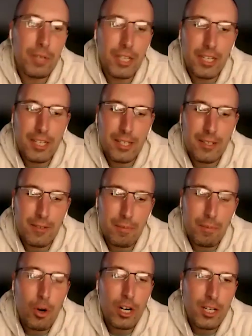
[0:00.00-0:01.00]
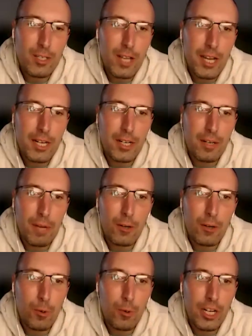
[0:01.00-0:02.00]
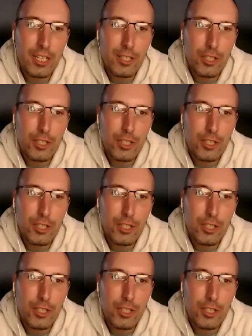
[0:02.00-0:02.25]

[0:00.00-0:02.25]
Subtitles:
be more excited about quitting